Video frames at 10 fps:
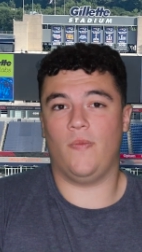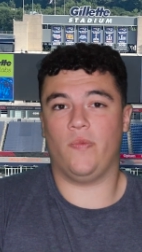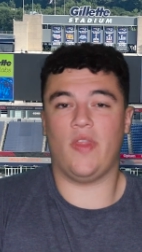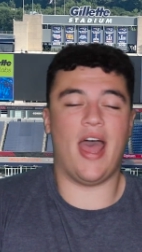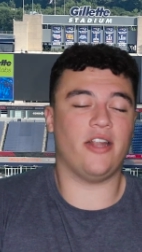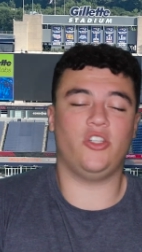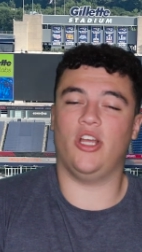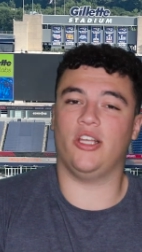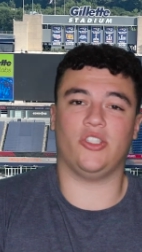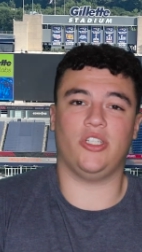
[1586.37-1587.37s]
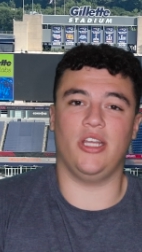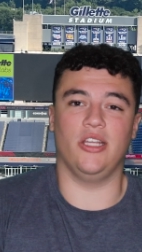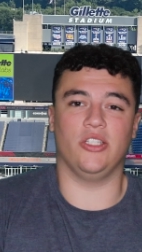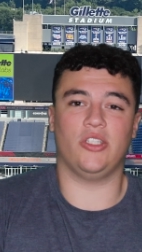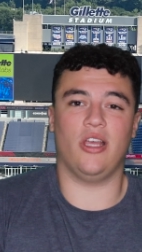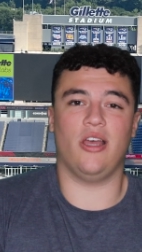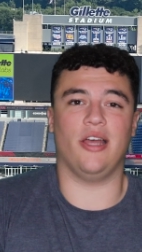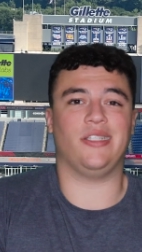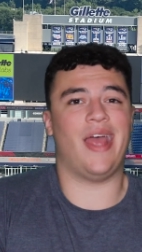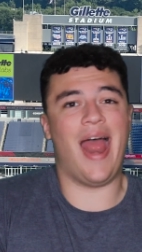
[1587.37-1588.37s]
that just is a
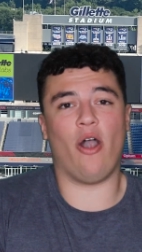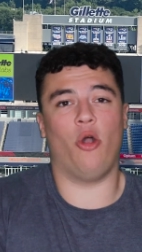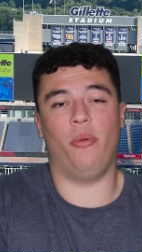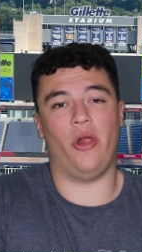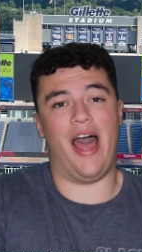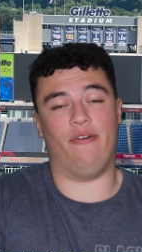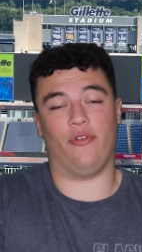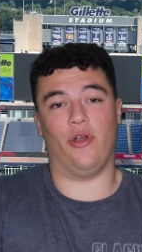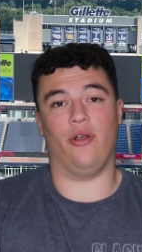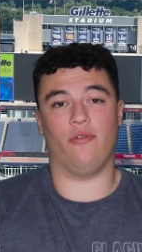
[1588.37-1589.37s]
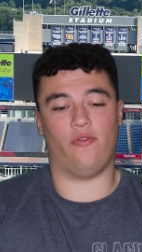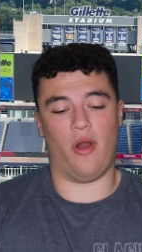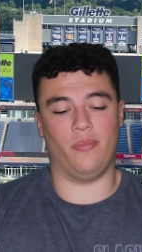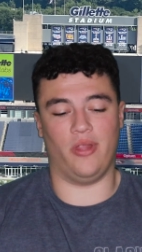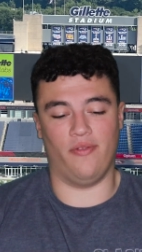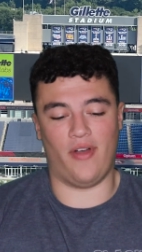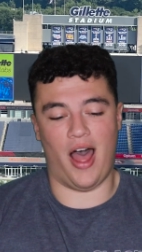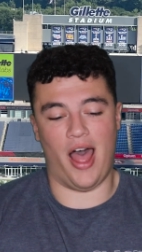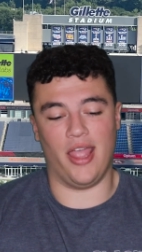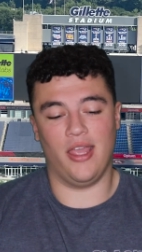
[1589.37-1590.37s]
terrible effort from
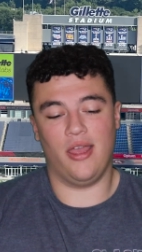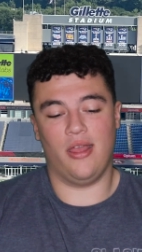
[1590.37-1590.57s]
Tavai.